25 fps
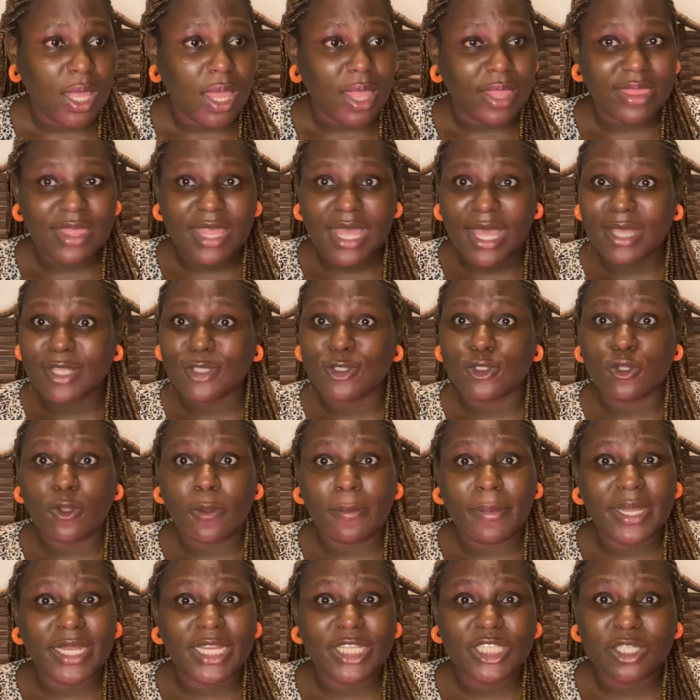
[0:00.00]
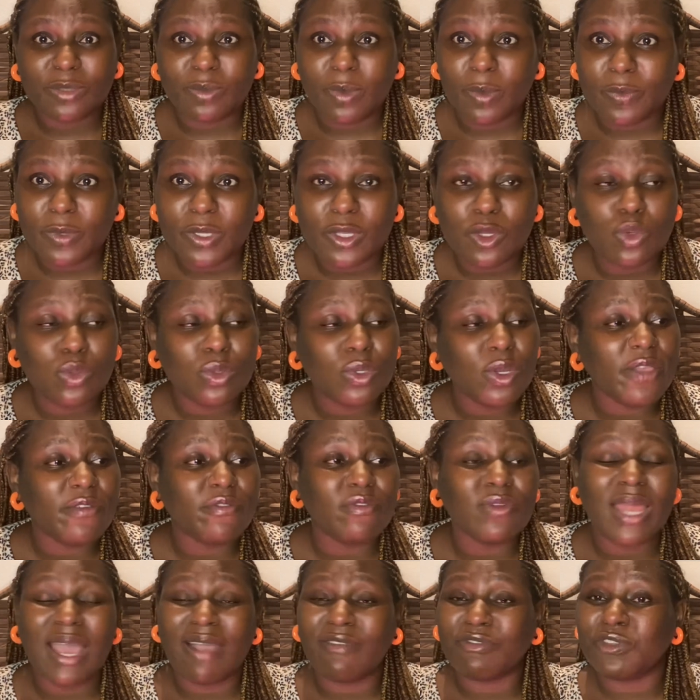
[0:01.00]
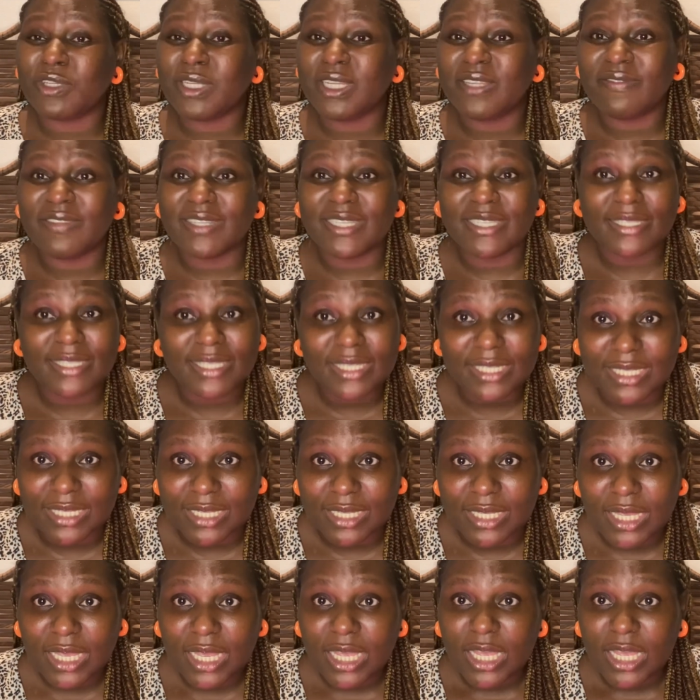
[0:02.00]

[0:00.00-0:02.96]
There are so many cheaper. You don't even have to live in the city.